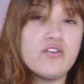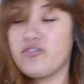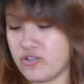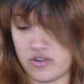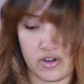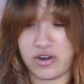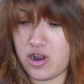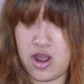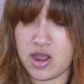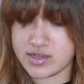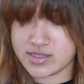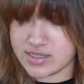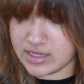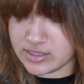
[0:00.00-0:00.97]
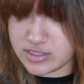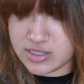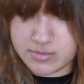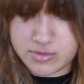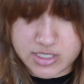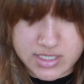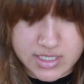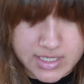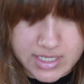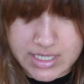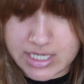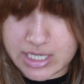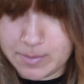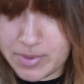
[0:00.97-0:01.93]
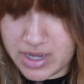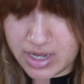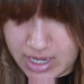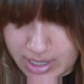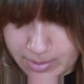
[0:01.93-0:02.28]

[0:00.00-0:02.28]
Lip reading: for a casting, so I'm just gonna clip her